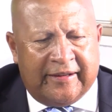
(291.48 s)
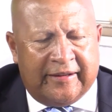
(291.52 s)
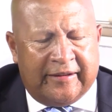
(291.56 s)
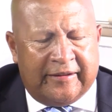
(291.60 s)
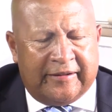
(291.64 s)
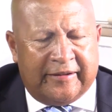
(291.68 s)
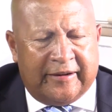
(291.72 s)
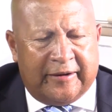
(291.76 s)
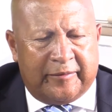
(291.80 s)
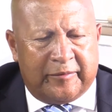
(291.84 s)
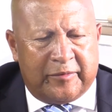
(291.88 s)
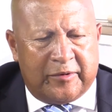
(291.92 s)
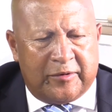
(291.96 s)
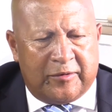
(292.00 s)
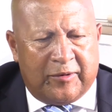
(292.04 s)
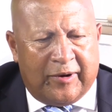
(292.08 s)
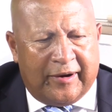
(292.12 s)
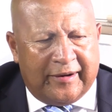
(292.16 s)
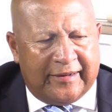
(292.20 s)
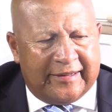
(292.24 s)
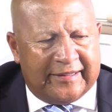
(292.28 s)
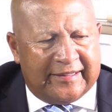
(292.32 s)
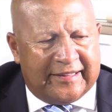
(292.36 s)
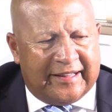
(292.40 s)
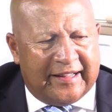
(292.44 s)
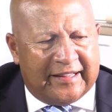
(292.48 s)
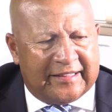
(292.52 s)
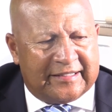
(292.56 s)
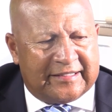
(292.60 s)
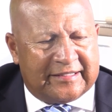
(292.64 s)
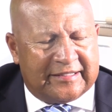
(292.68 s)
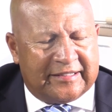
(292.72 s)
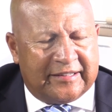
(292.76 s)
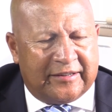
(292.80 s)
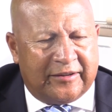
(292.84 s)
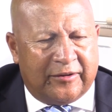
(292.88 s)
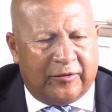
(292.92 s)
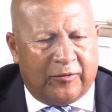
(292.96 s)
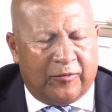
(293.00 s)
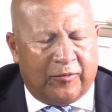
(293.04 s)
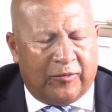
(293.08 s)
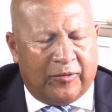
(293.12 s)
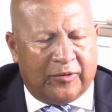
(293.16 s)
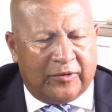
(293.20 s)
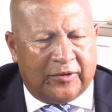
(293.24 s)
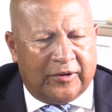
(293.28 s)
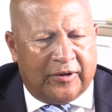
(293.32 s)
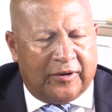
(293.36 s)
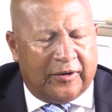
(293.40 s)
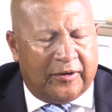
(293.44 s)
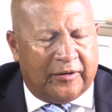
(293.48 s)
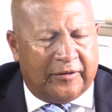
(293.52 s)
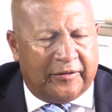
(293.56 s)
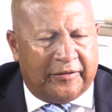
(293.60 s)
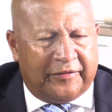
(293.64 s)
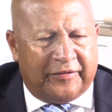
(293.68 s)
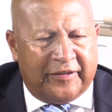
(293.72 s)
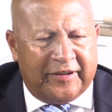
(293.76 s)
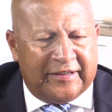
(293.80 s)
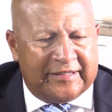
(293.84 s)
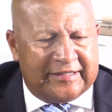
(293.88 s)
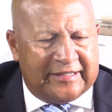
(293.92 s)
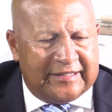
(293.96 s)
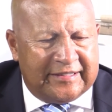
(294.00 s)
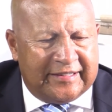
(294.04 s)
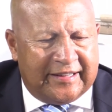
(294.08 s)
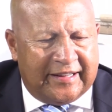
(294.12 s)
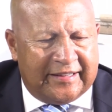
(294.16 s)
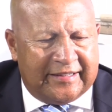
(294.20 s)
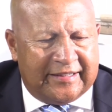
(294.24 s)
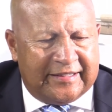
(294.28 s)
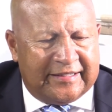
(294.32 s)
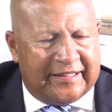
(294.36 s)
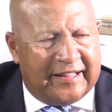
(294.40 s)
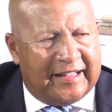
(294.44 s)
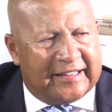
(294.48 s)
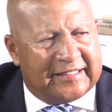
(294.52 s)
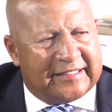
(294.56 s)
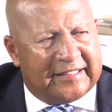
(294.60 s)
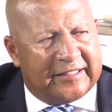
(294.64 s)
number one, first thing that it does,